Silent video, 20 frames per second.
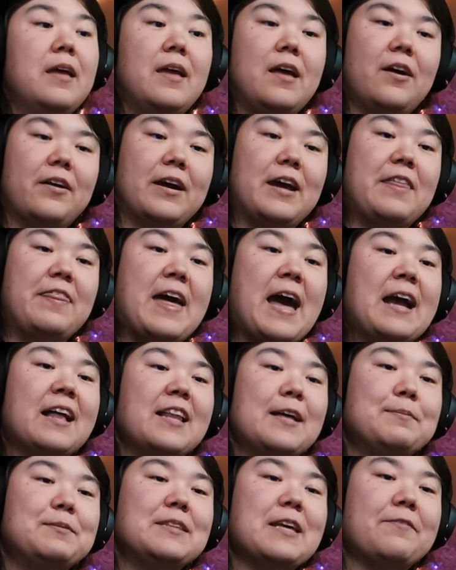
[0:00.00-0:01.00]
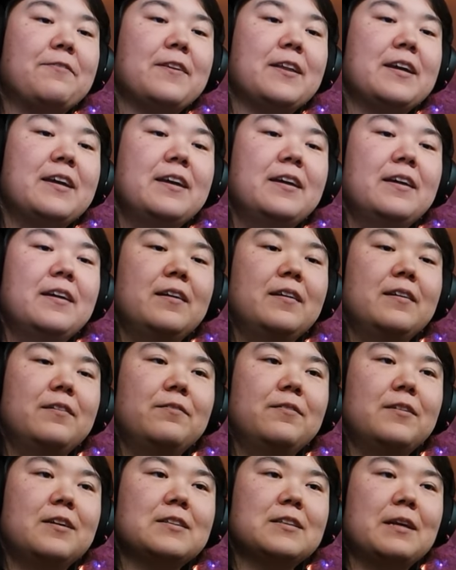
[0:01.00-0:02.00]
Okay, that clip's definitely...
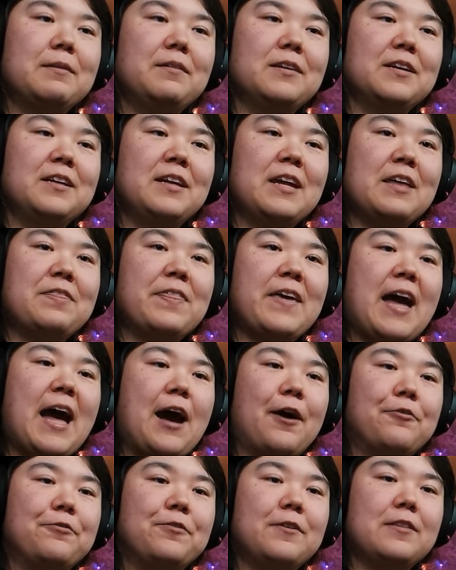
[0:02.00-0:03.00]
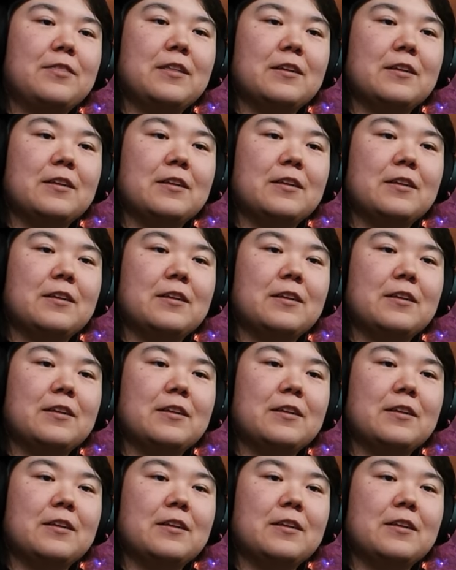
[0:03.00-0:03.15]
Because I'm looking at the outfit